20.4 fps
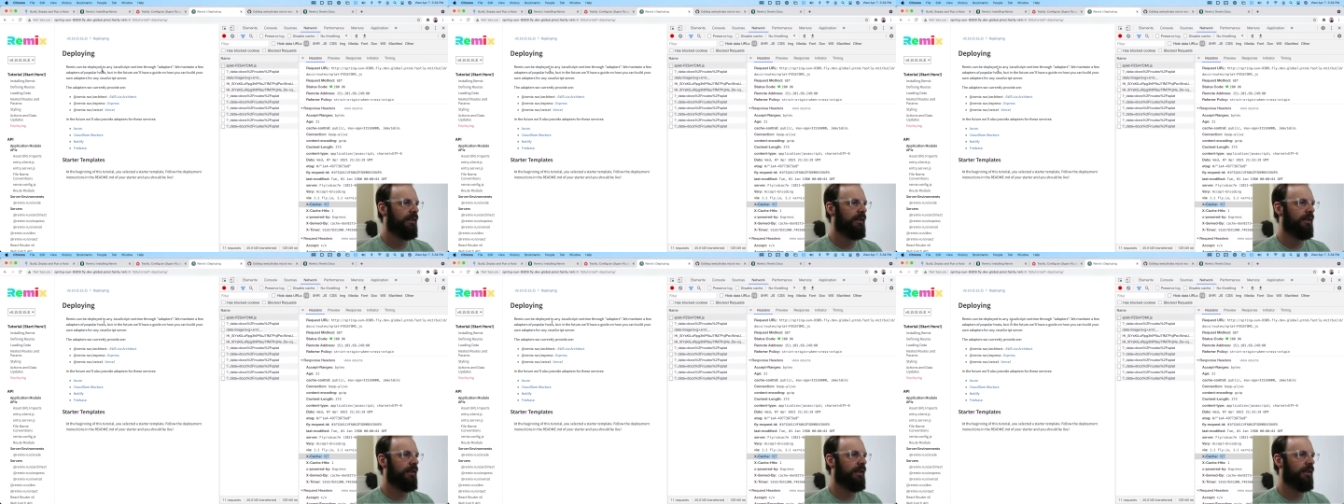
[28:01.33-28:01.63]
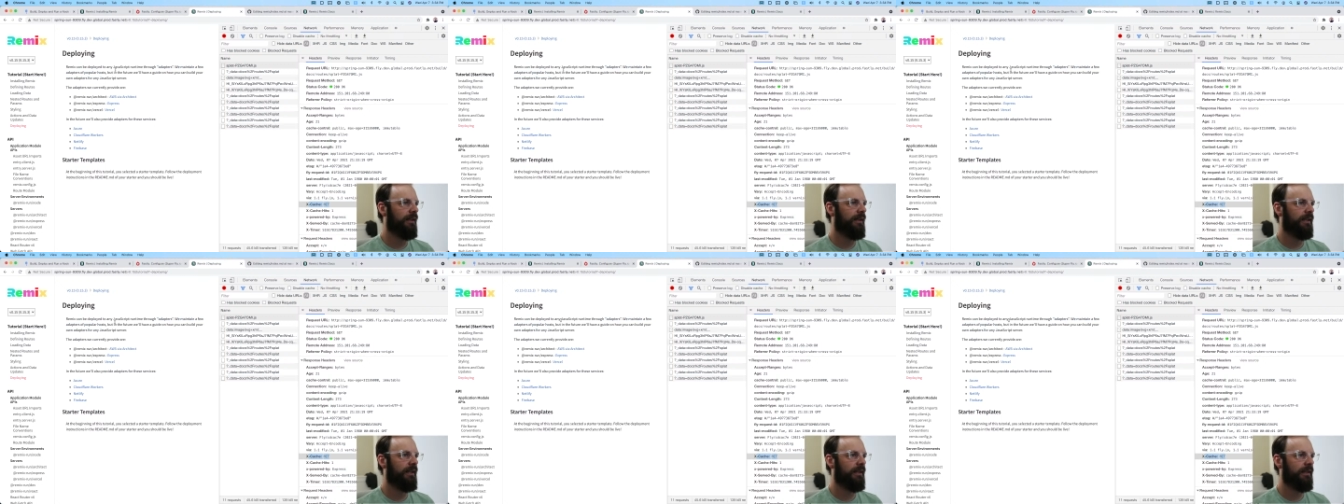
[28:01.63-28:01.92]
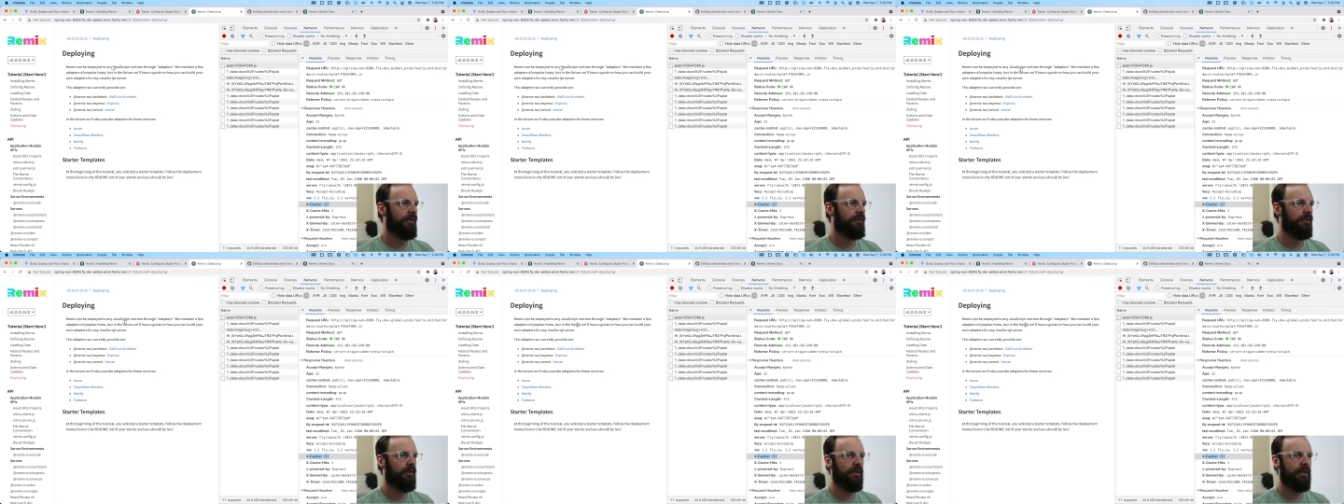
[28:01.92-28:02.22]

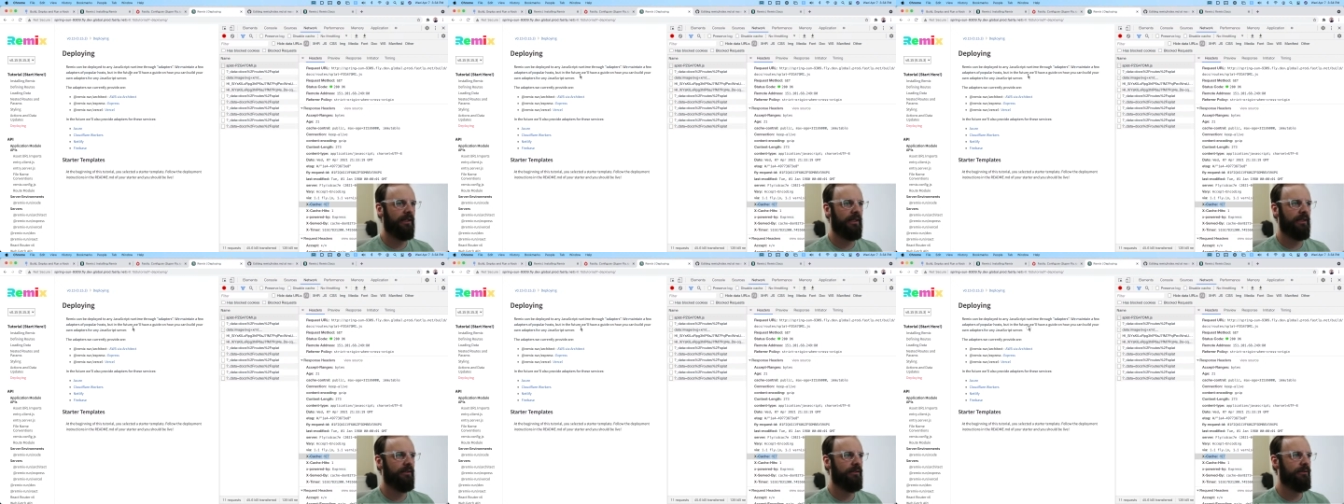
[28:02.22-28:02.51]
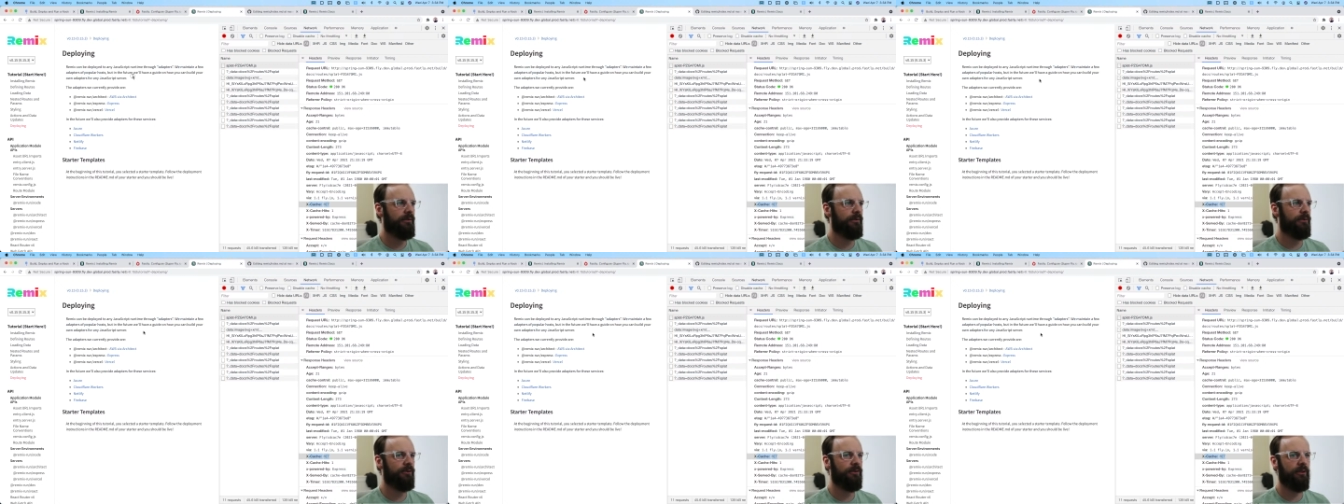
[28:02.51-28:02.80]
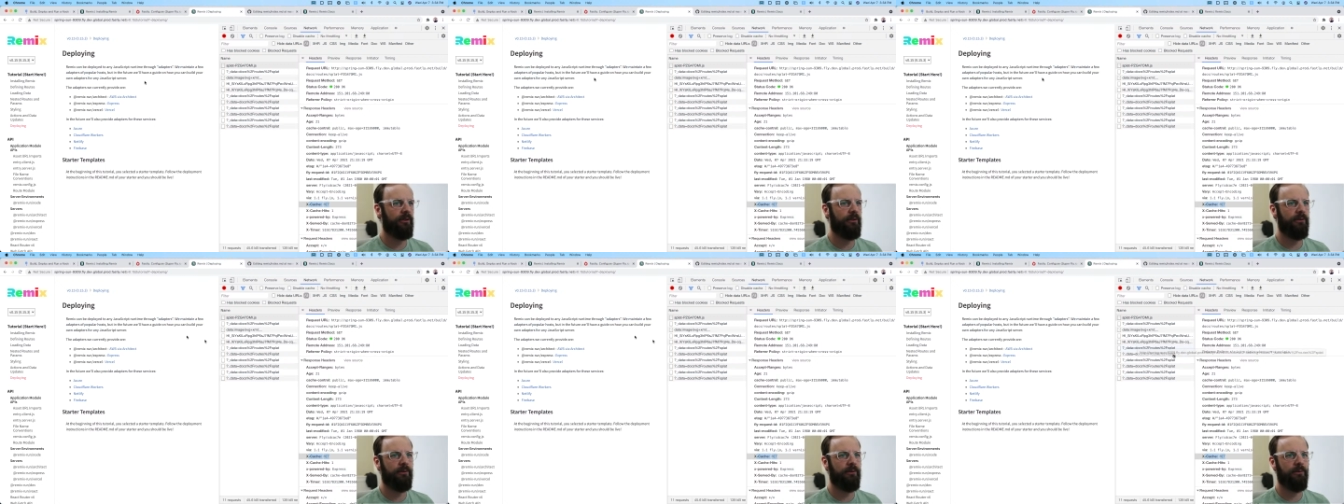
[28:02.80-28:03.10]
That's all I got to do.
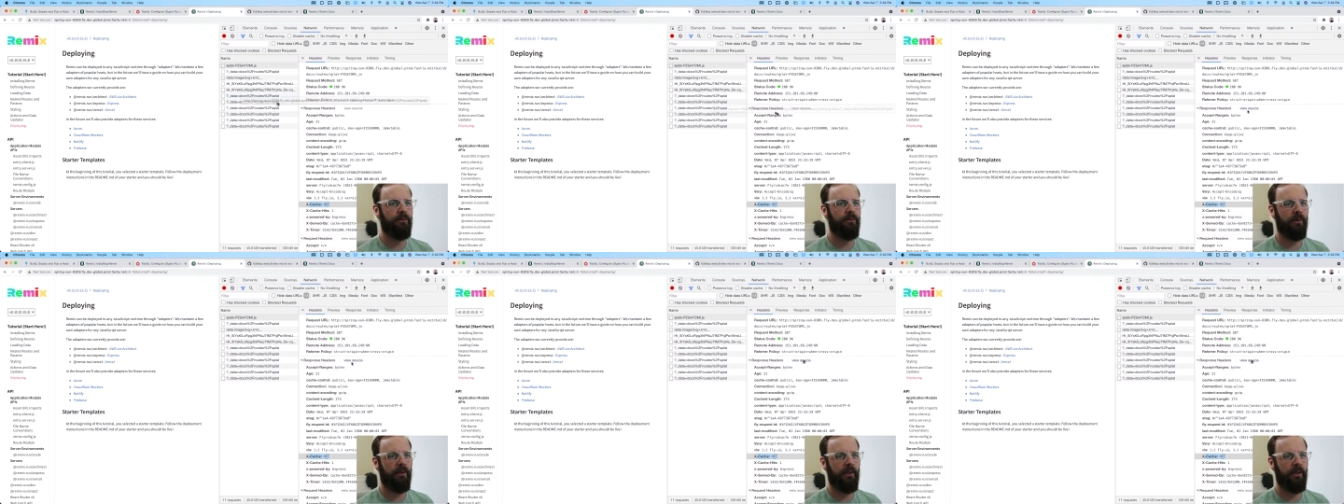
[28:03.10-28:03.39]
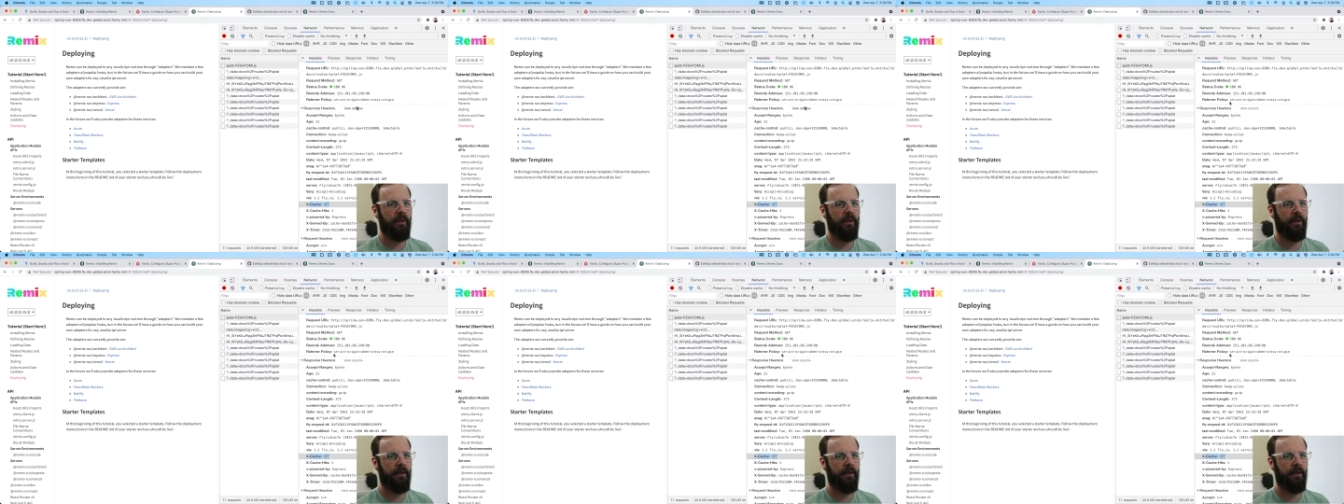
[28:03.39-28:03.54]
So